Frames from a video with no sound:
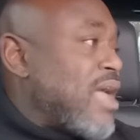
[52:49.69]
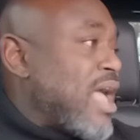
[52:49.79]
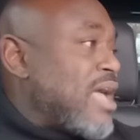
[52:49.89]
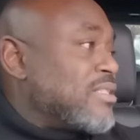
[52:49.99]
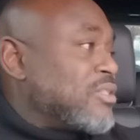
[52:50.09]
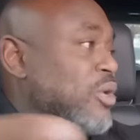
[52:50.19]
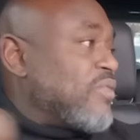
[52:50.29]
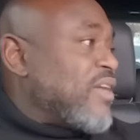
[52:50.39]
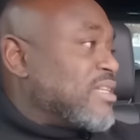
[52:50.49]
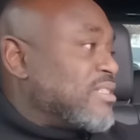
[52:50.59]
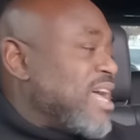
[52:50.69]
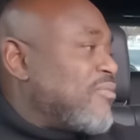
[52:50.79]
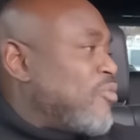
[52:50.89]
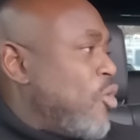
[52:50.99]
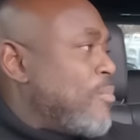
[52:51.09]
sort of as
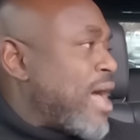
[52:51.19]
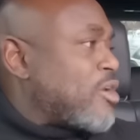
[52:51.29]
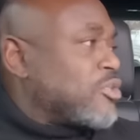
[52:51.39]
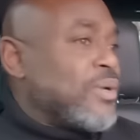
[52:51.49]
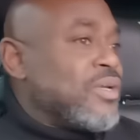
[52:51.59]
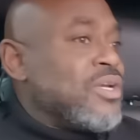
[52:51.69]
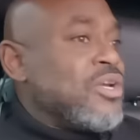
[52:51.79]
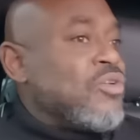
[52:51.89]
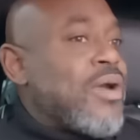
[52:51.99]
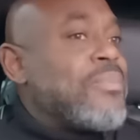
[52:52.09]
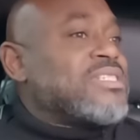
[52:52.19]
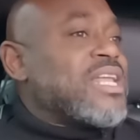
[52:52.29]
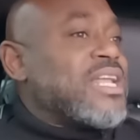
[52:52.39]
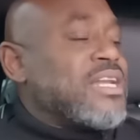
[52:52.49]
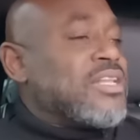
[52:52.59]
not role models, but
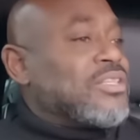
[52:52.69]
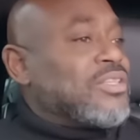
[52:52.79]
representing